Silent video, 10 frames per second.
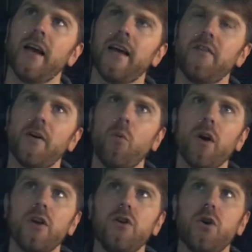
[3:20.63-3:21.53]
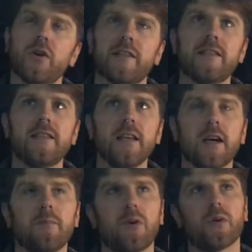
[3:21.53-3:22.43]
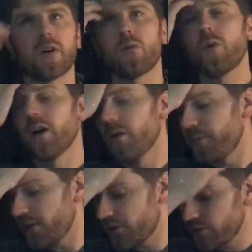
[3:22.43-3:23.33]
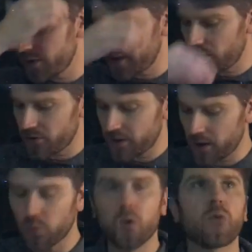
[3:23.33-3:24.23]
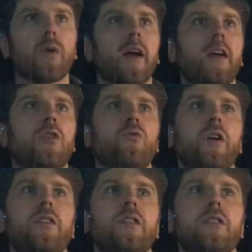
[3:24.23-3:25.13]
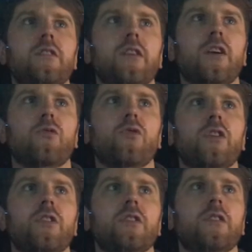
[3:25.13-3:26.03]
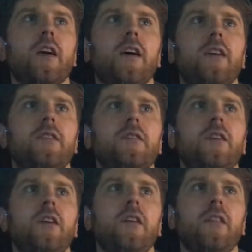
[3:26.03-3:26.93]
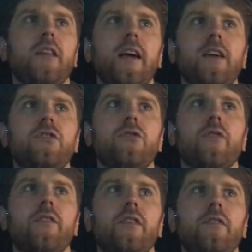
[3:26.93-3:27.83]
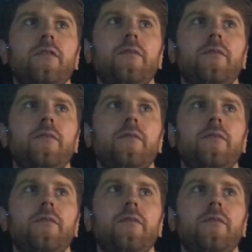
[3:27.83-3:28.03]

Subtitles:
And if I want to know its z component, well, it turns out that one way I can write this is I can write this as the x derivative